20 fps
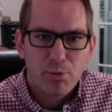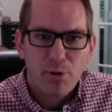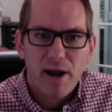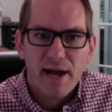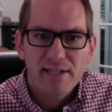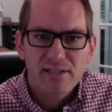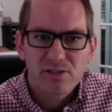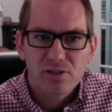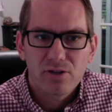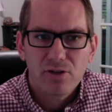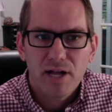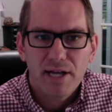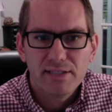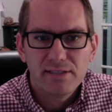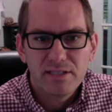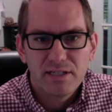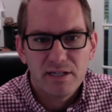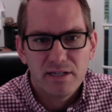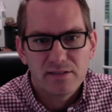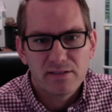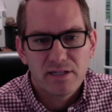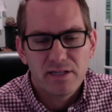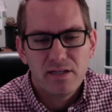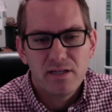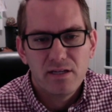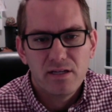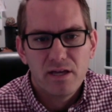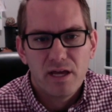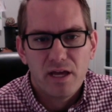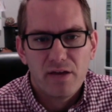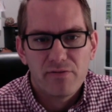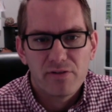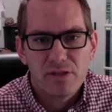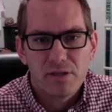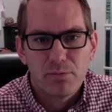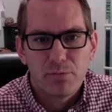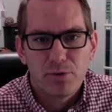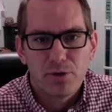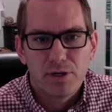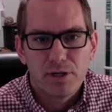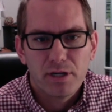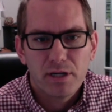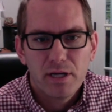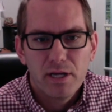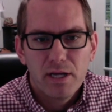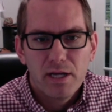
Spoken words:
practical ideas that he gave in the book